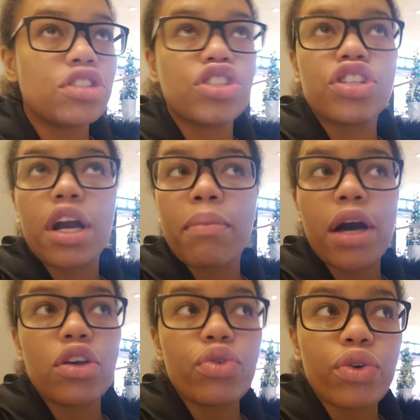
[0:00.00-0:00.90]
And she checked
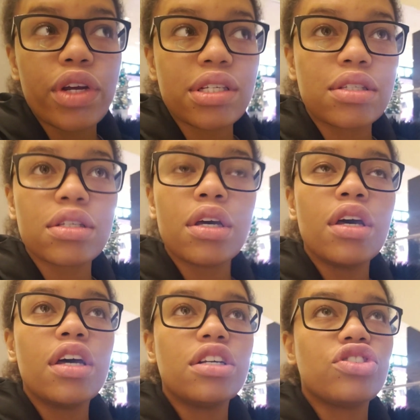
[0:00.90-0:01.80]
my uterus,
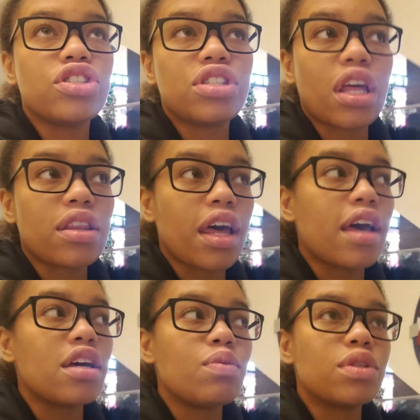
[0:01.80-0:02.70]
and she said
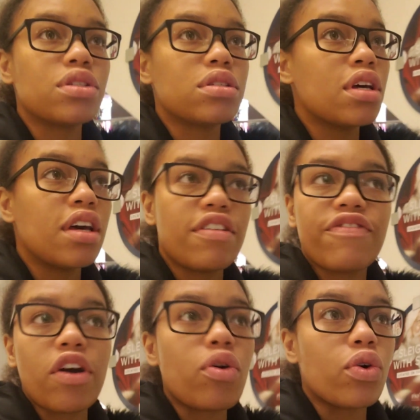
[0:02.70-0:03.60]
that it was,
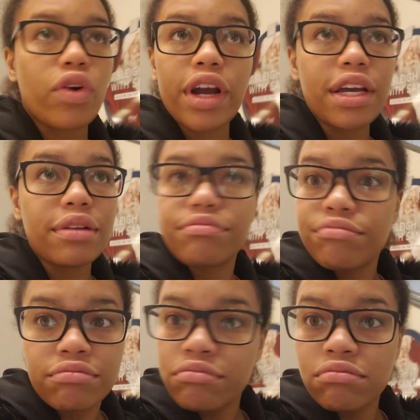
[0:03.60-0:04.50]
it felt great.
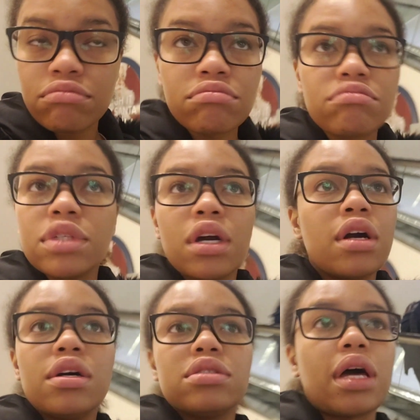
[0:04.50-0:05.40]

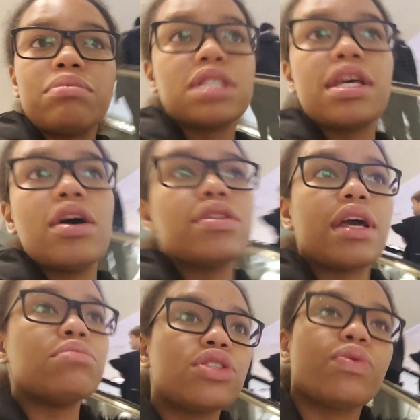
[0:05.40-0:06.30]
So I'm just
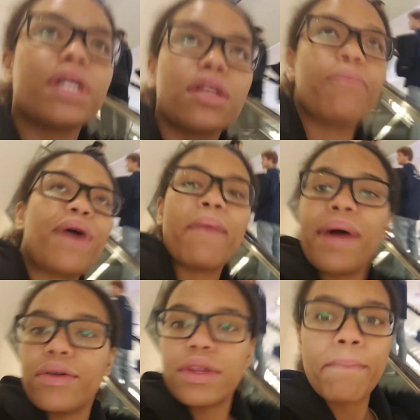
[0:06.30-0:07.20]
healthy. I'm just ready to
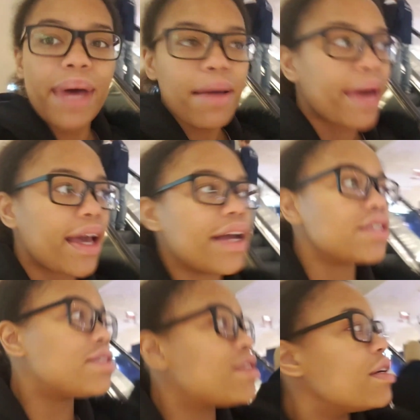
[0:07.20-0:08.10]
pop out them babies.